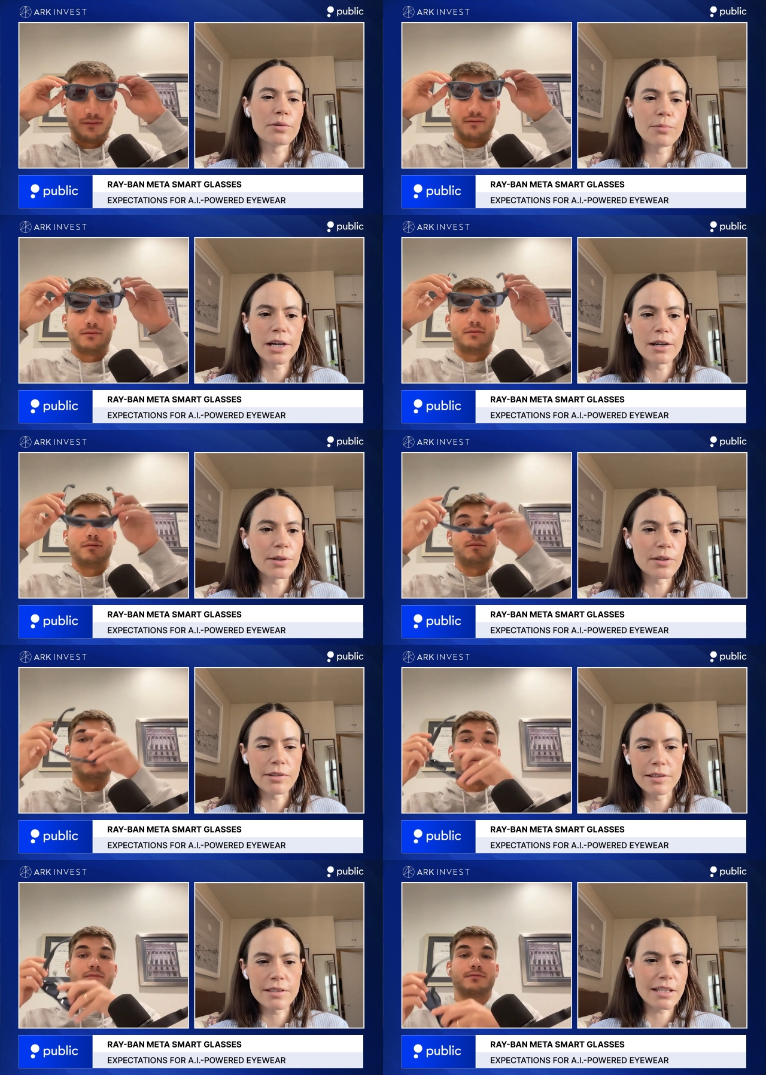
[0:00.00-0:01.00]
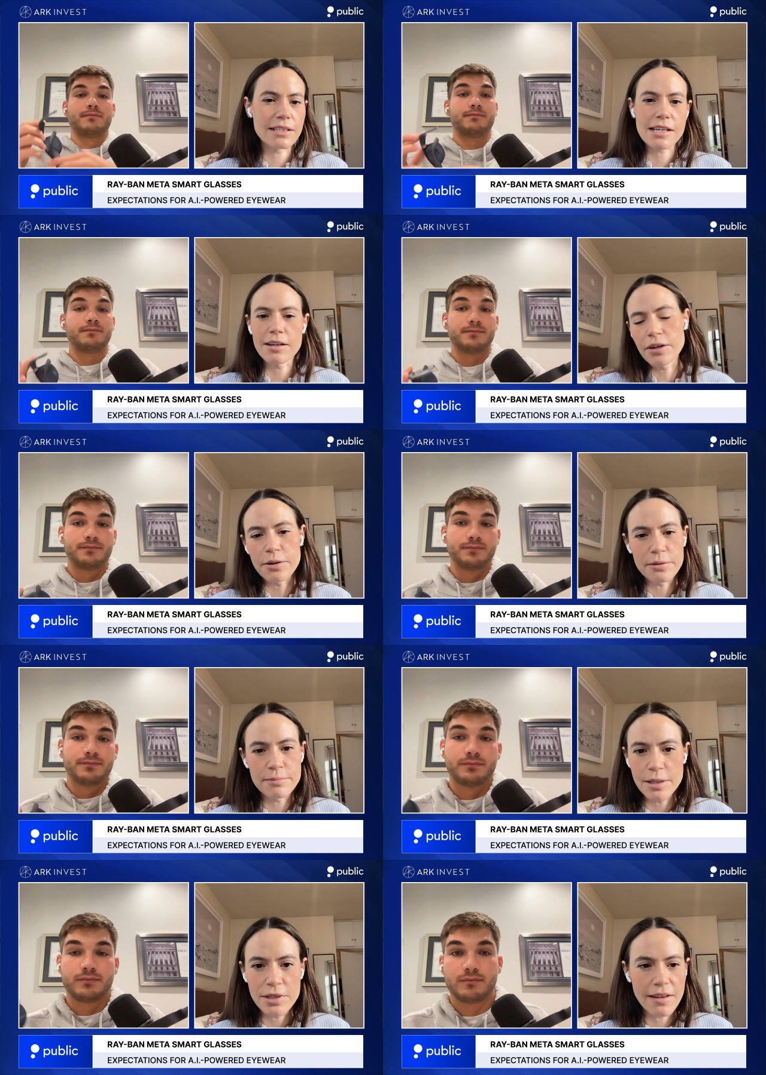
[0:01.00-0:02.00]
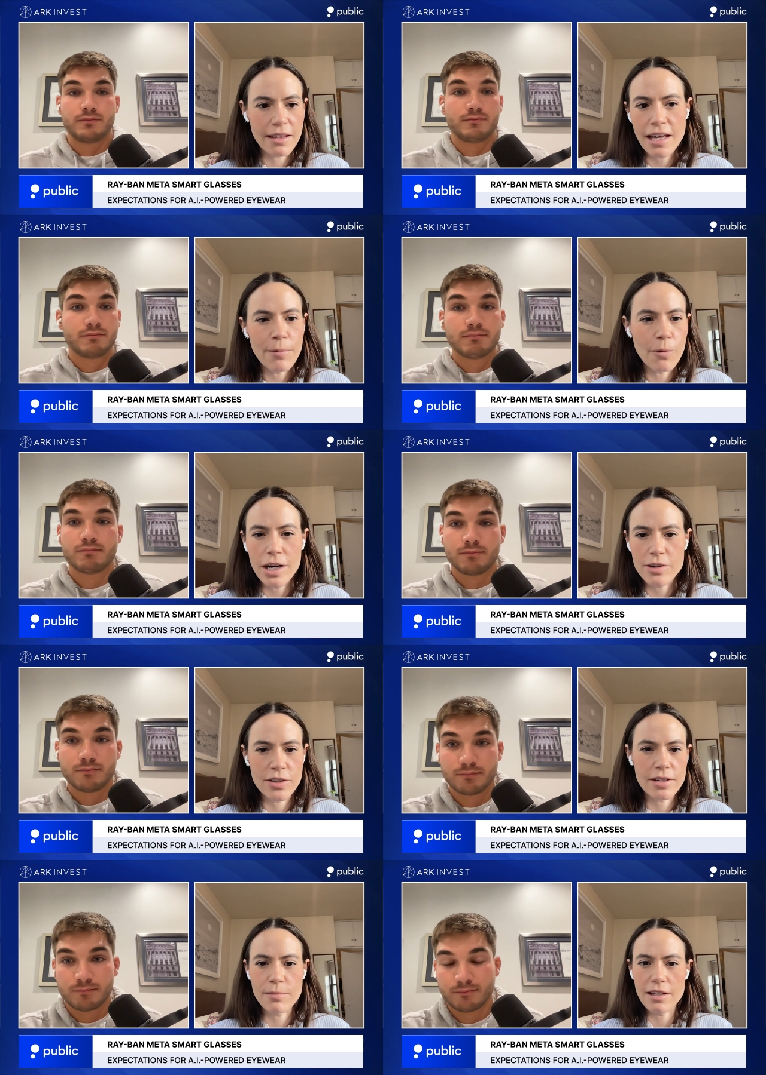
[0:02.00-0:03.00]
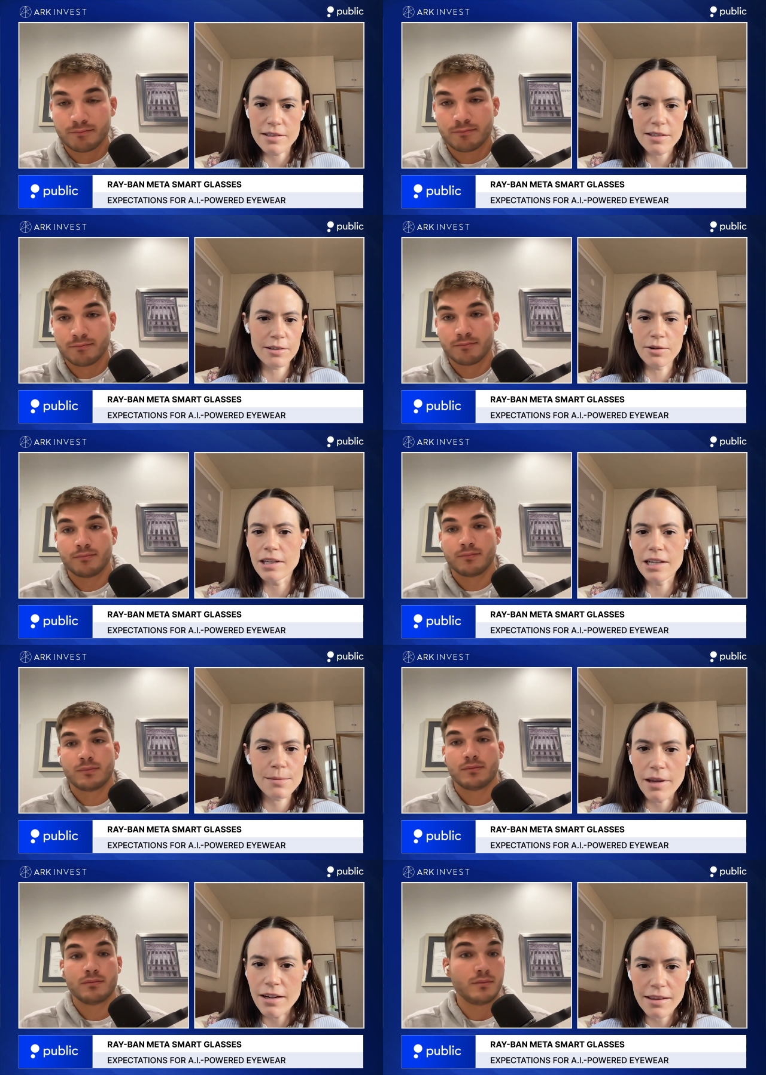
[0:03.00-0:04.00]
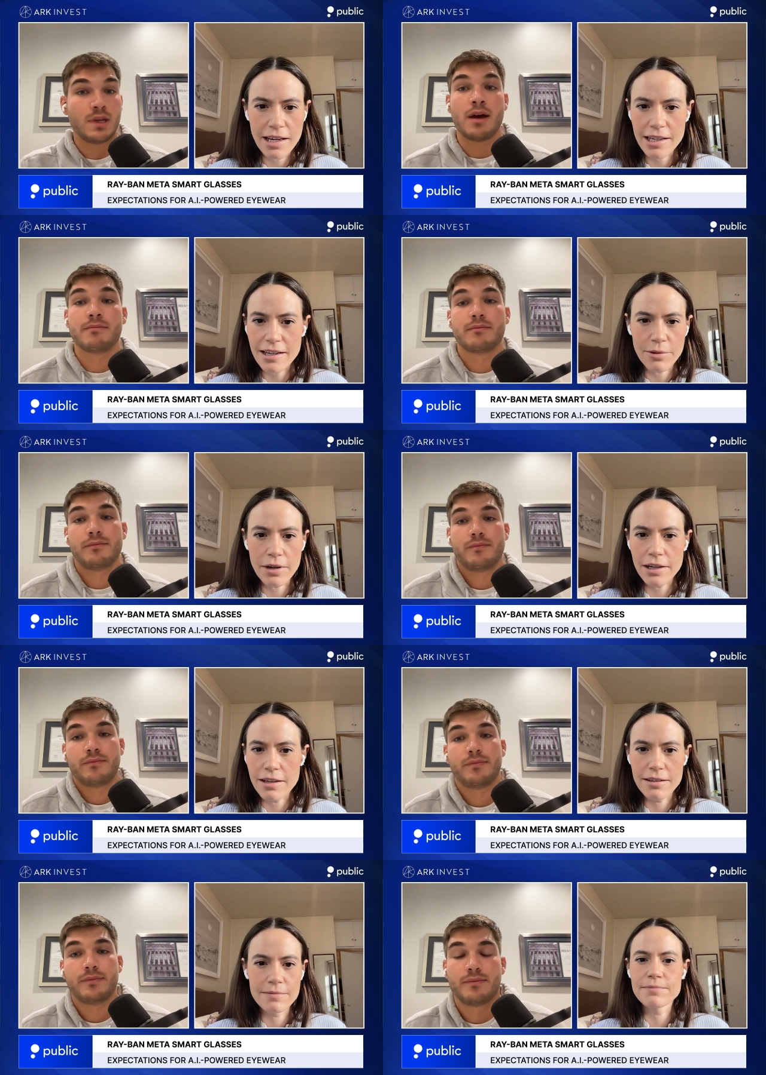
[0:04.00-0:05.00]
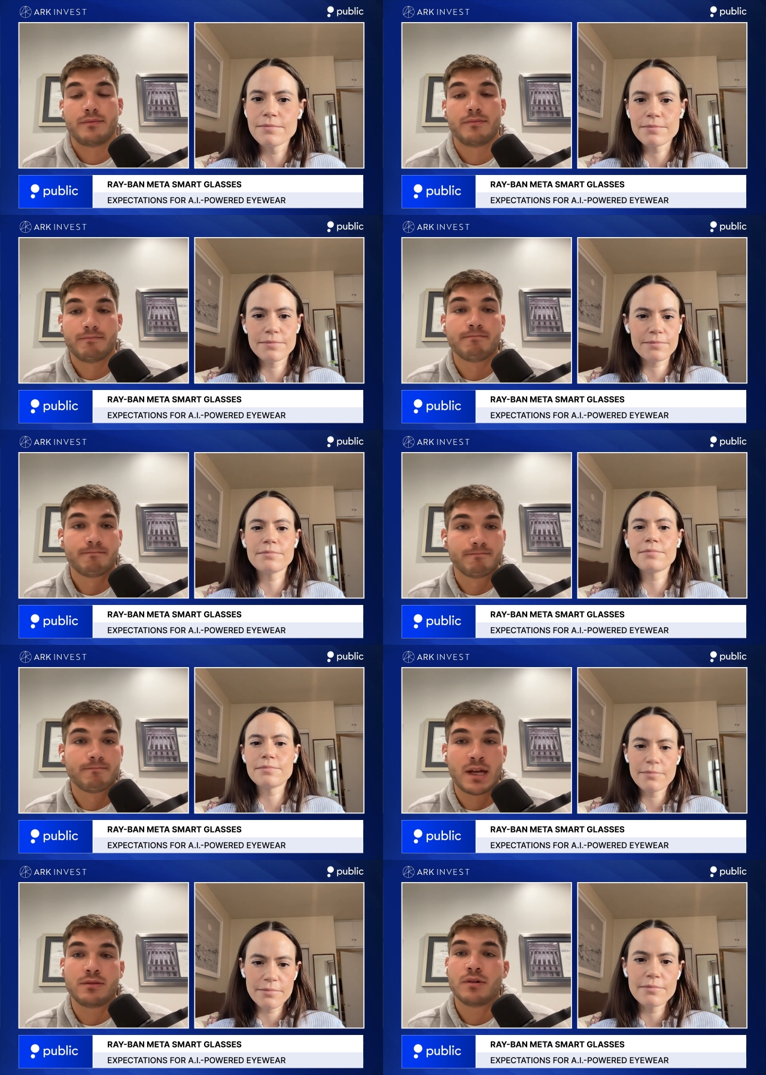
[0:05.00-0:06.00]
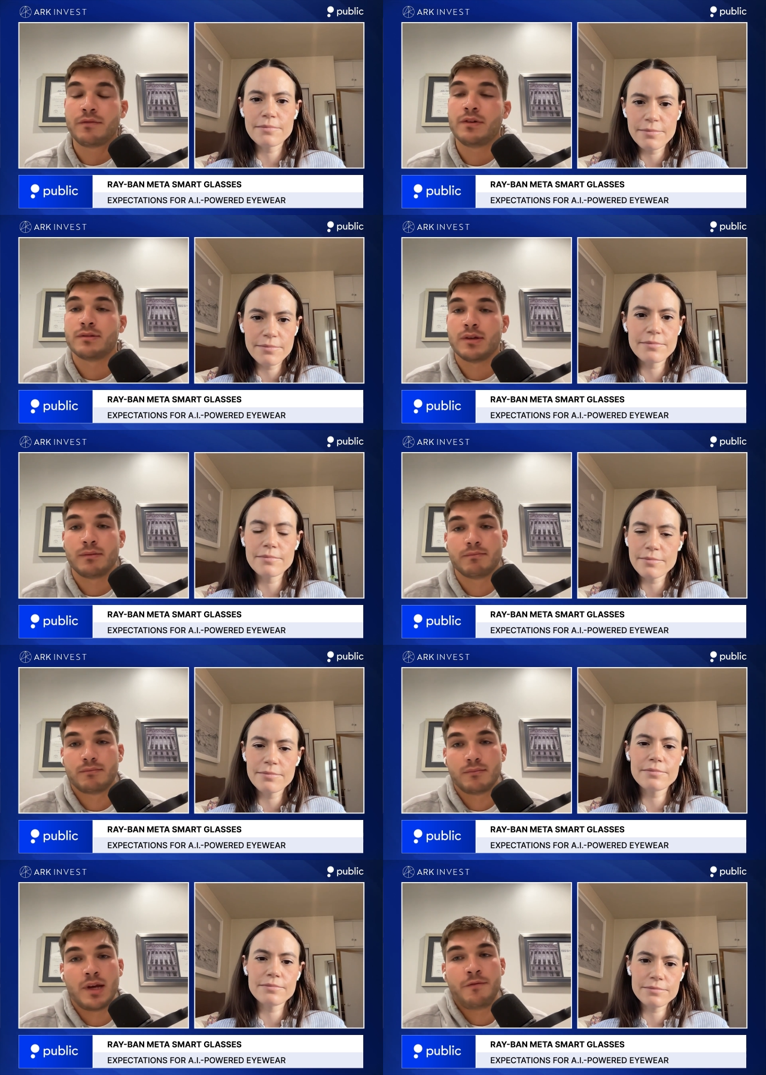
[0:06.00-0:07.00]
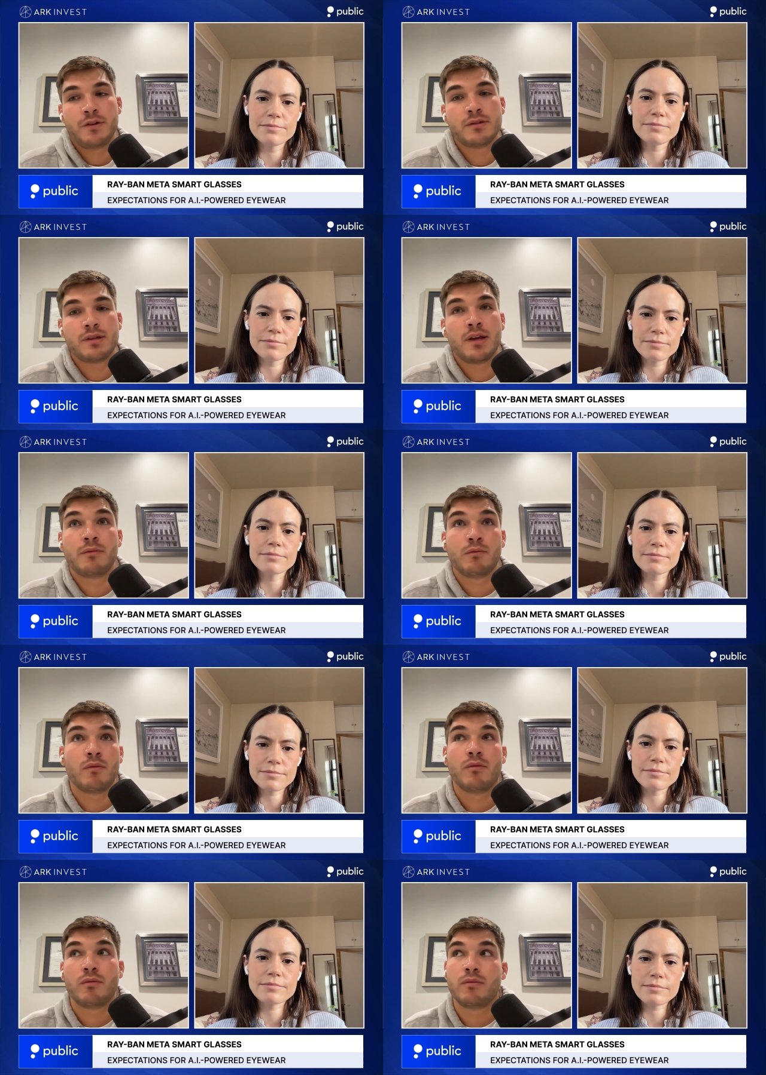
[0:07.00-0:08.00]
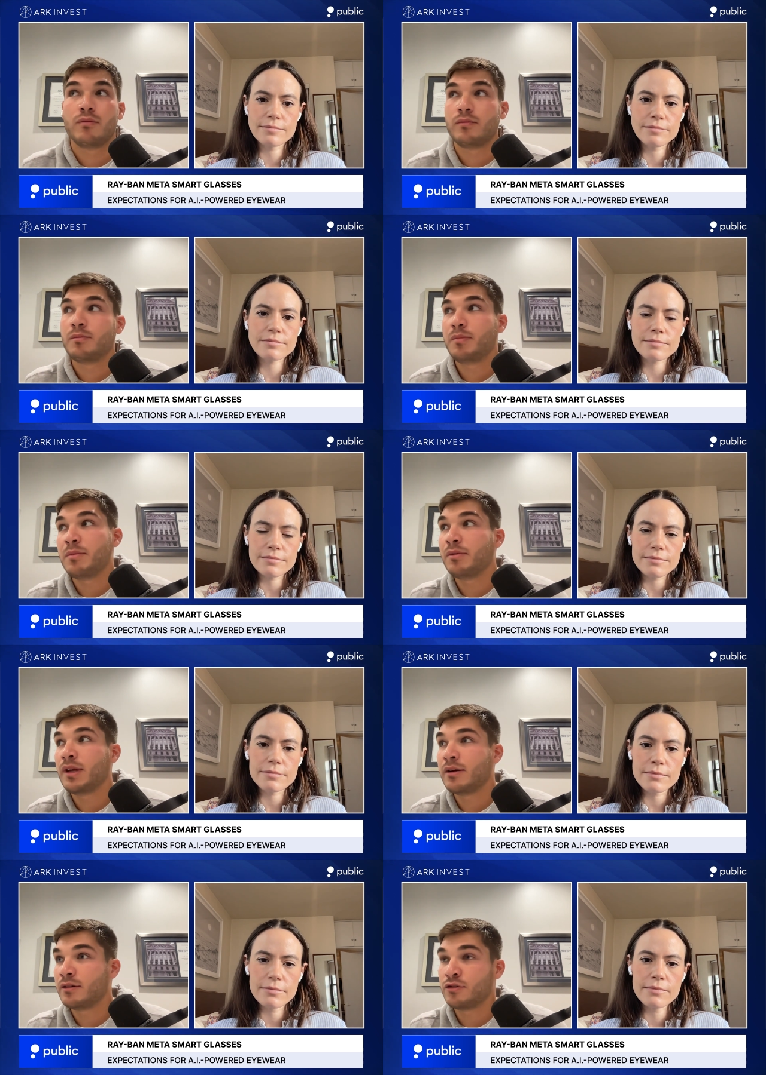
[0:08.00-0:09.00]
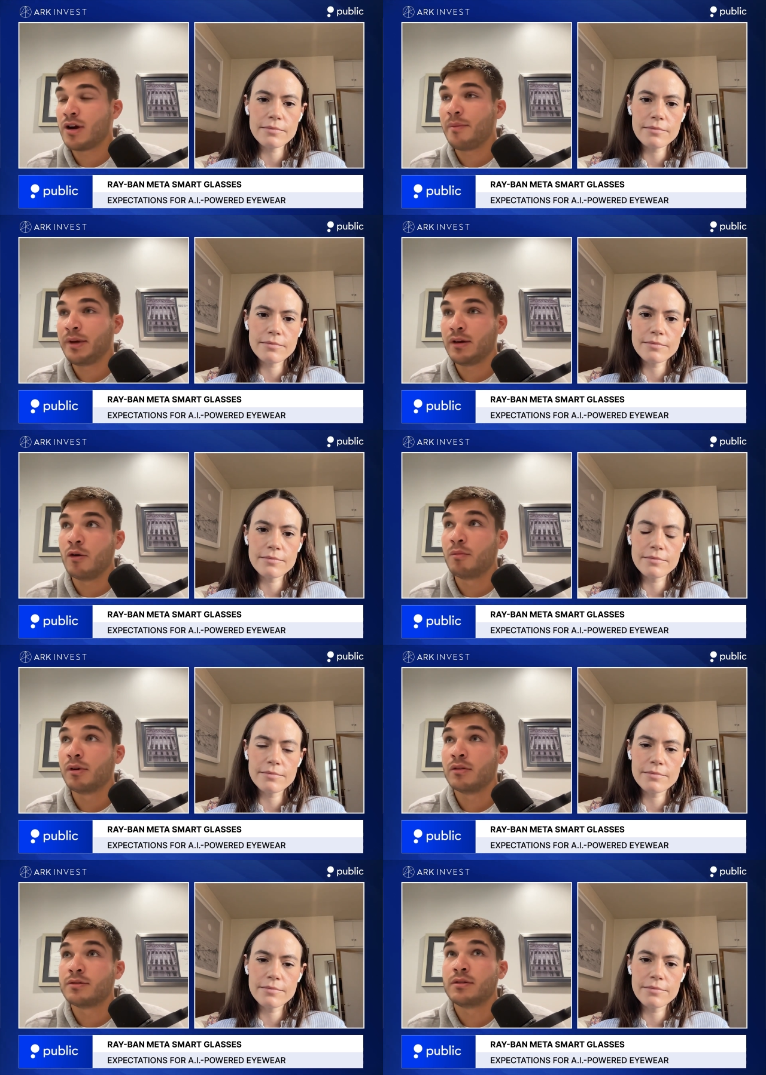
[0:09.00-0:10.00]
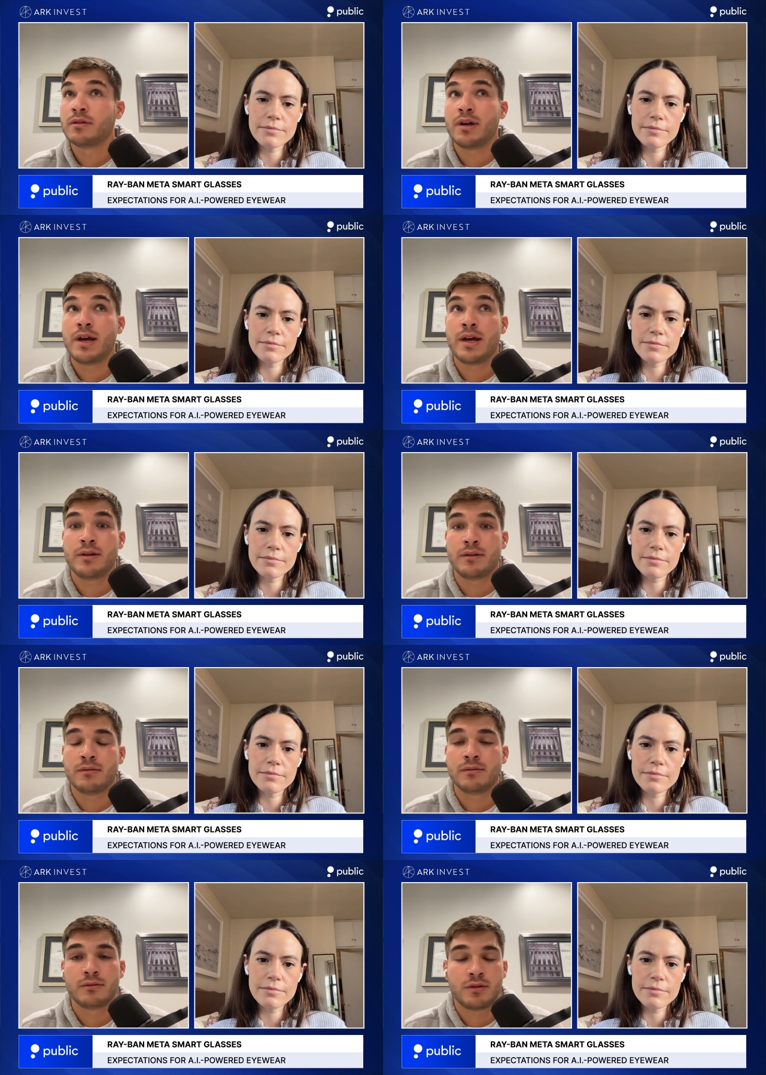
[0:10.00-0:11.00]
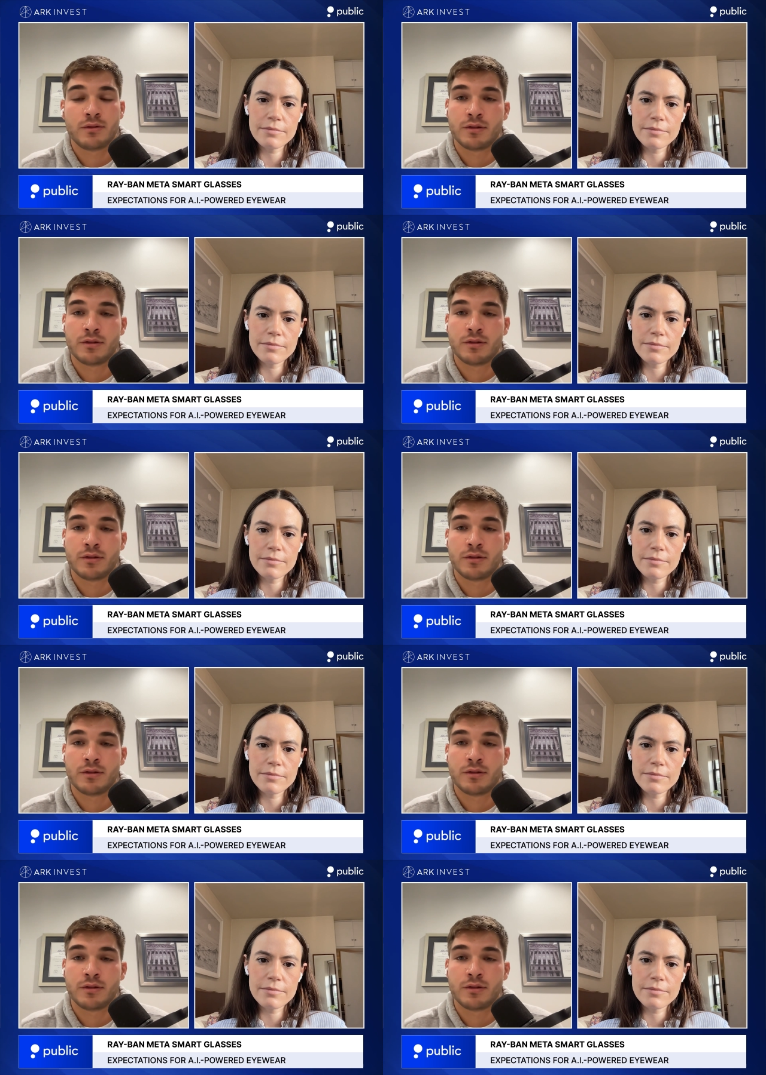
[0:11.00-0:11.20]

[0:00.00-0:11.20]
Speaker 1: wearable since i don't know maybe like the apple watch or something it's like totally expanding that yeah. category
Speaker 2: that's what it feels like it feels like people that are strapping gopros to their head and to their